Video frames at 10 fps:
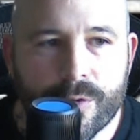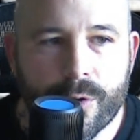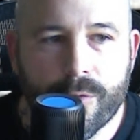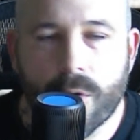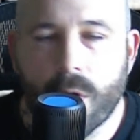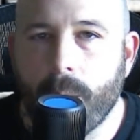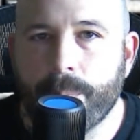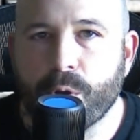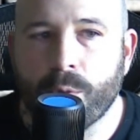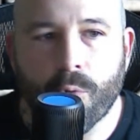overall,
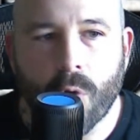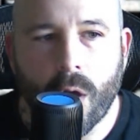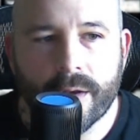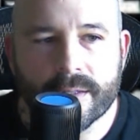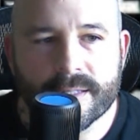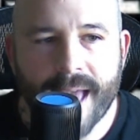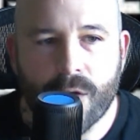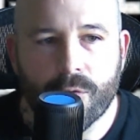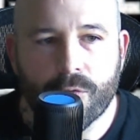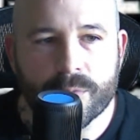Bill Braun, a
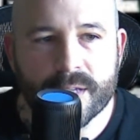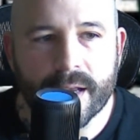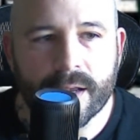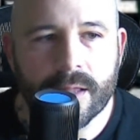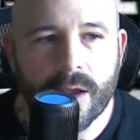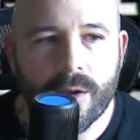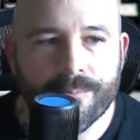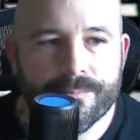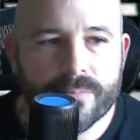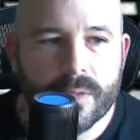tackle from Santa Clara.
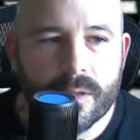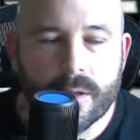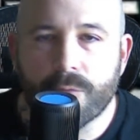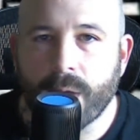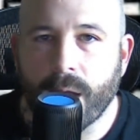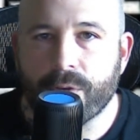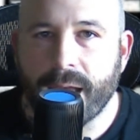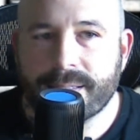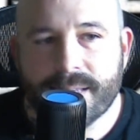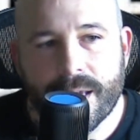Round
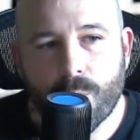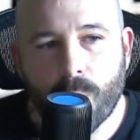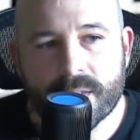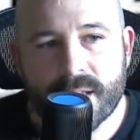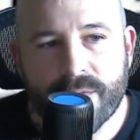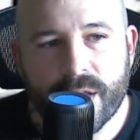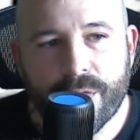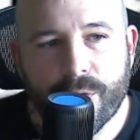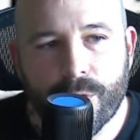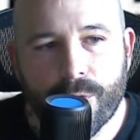19,
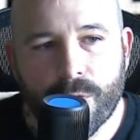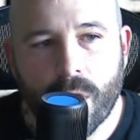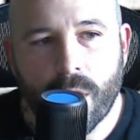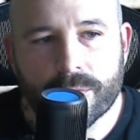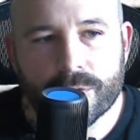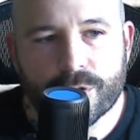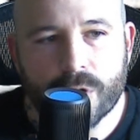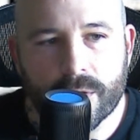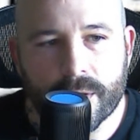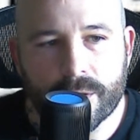173rd overall,
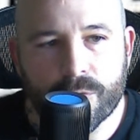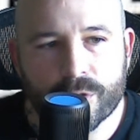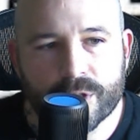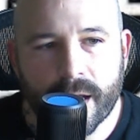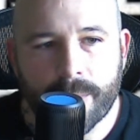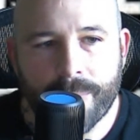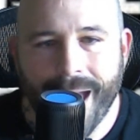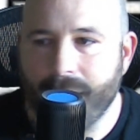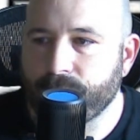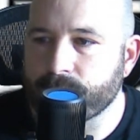Charlie Dvorak,
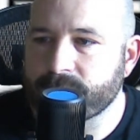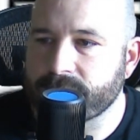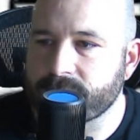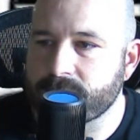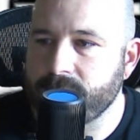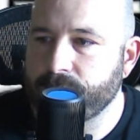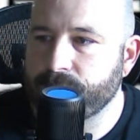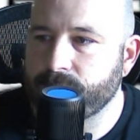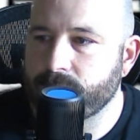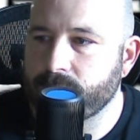back from Texas Tech.
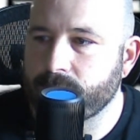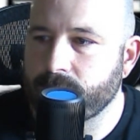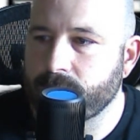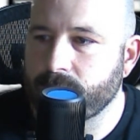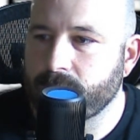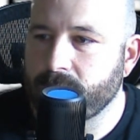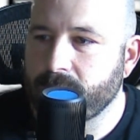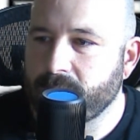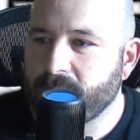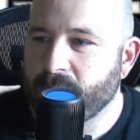
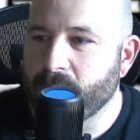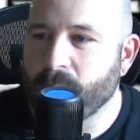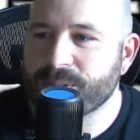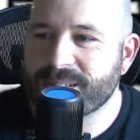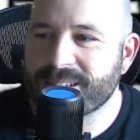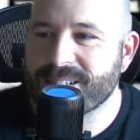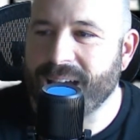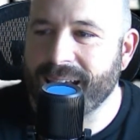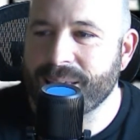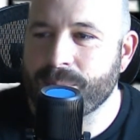What was the
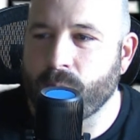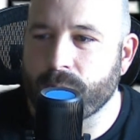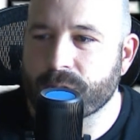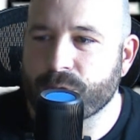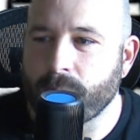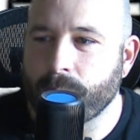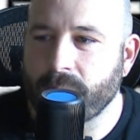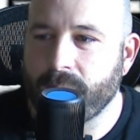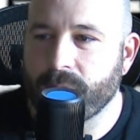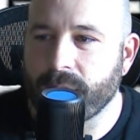signing bonus for a
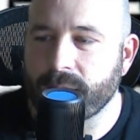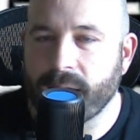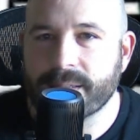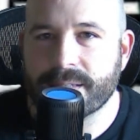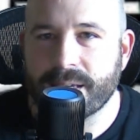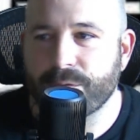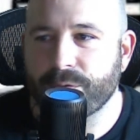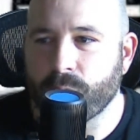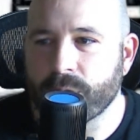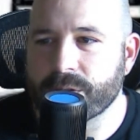player in
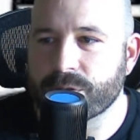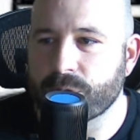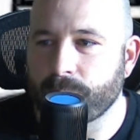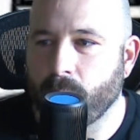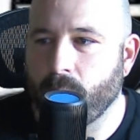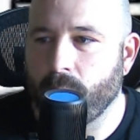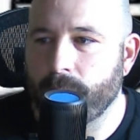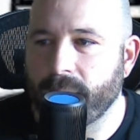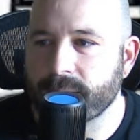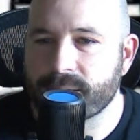1942? Paul
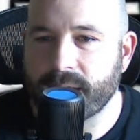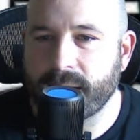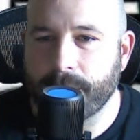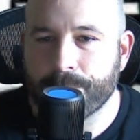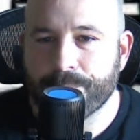Mancini.